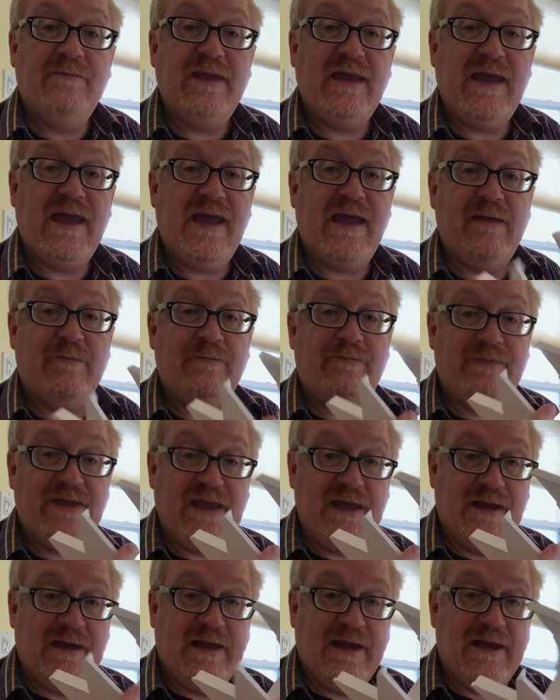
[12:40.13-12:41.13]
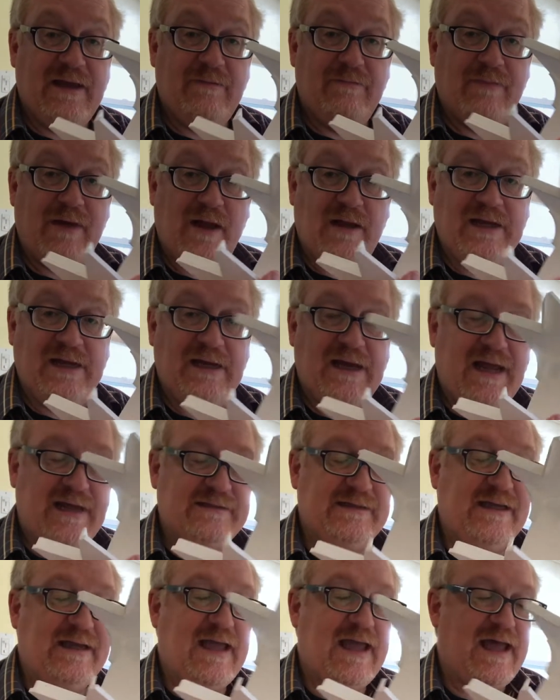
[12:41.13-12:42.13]
PLA,
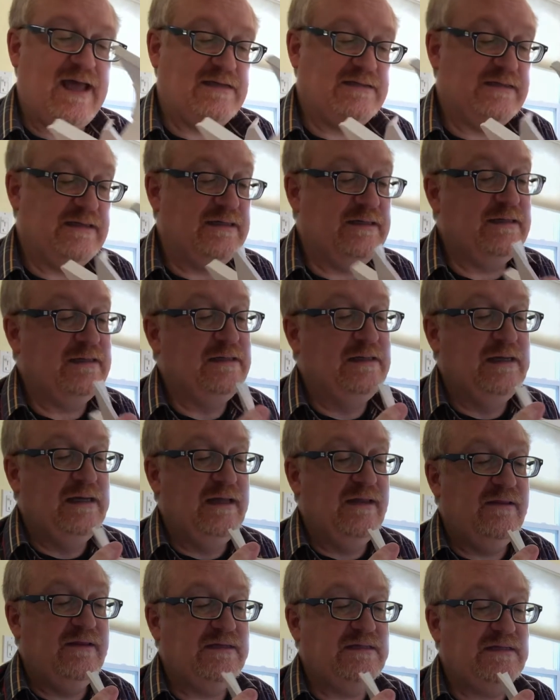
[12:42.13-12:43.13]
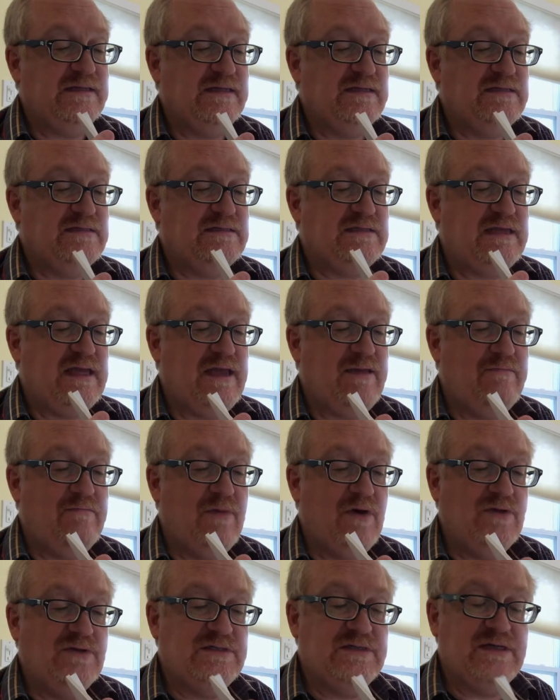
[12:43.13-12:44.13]
polylactic acid. This is the
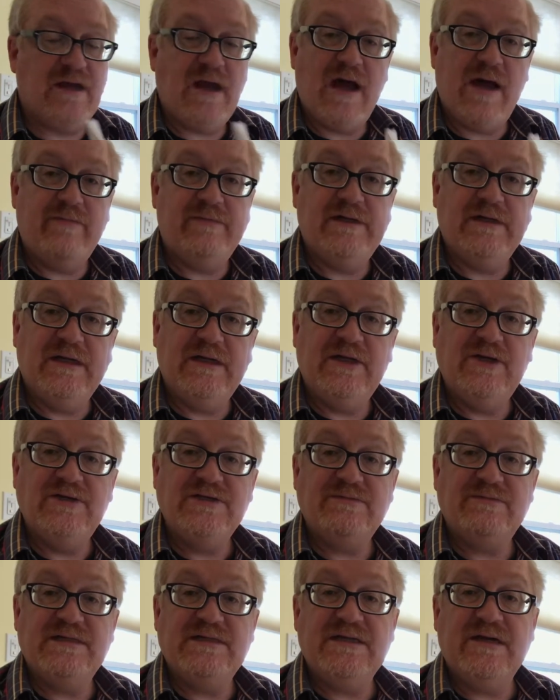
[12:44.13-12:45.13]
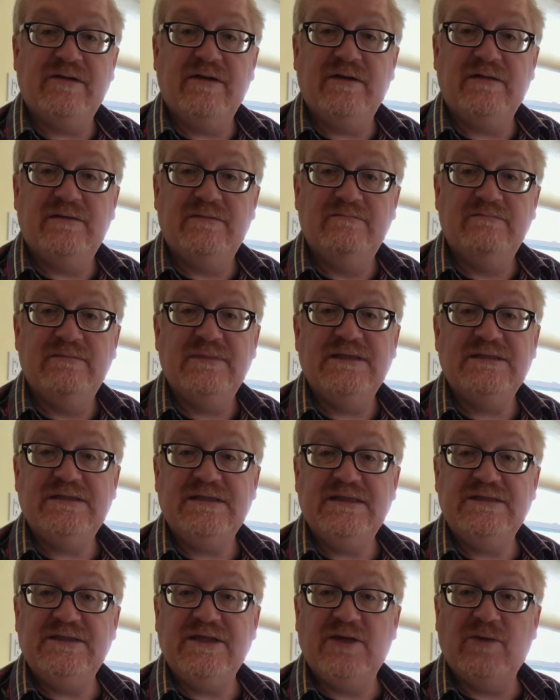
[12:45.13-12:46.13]
most commonly used material. It's
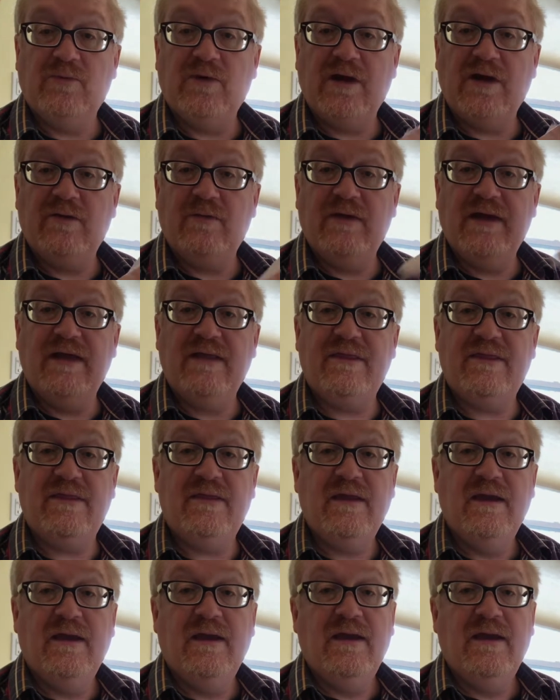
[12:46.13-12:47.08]
easy to work with.